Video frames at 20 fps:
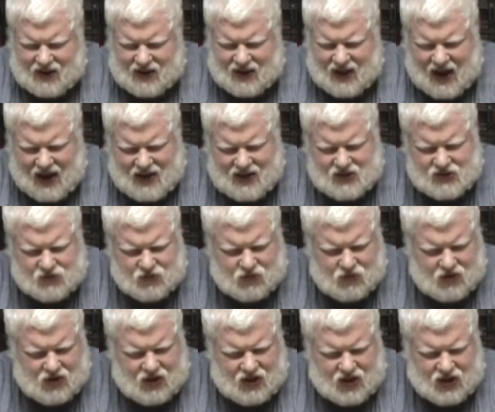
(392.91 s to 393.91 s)
That is
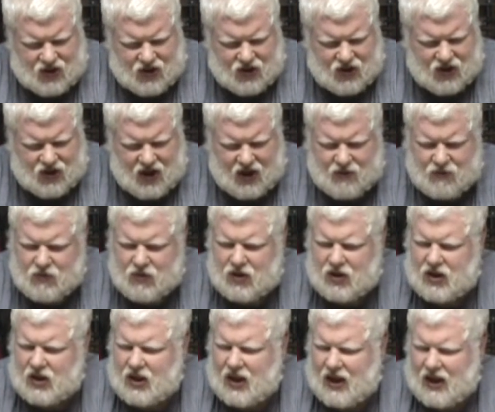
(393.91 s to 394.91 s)
really good. I
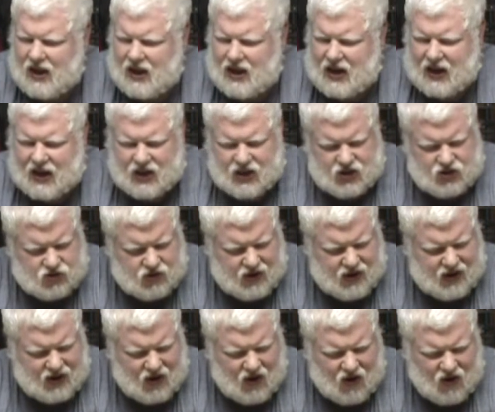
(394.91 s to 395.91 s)
really like it. I could
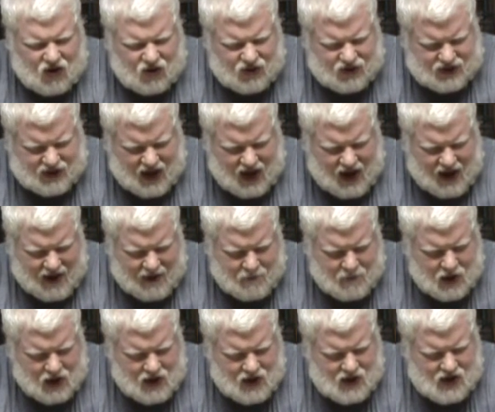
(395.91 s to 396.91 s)
drink it all the time.
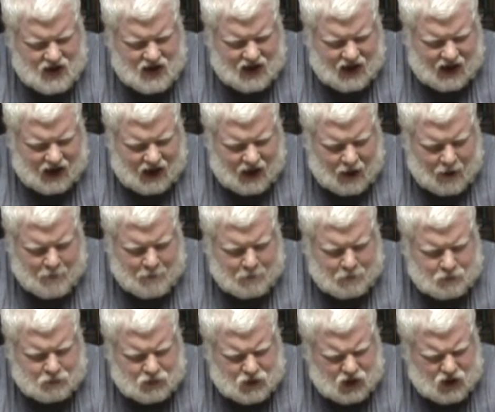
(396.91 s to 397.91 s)

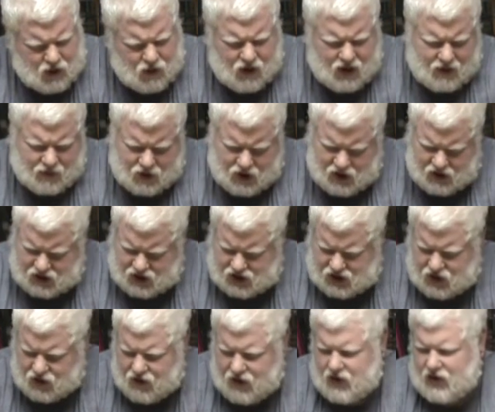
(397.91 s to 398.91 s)
You know what? I'm going to
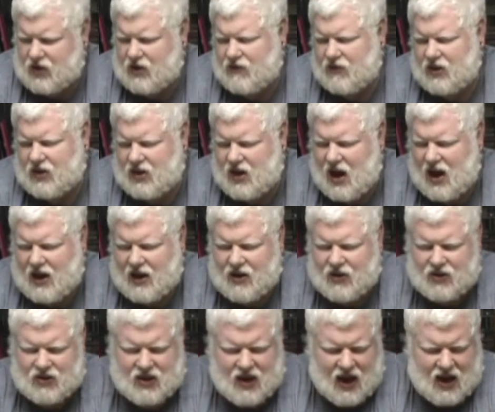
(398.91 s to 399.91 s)
just go out and give it a 9
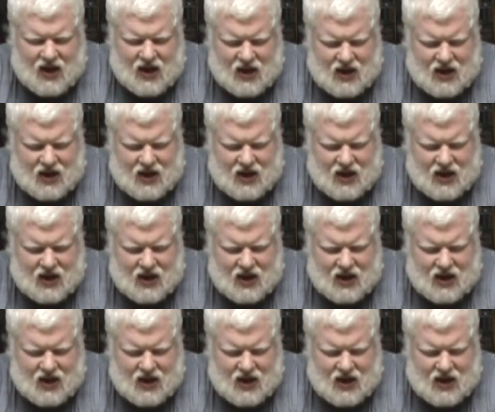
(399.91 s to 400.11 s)
out of 10.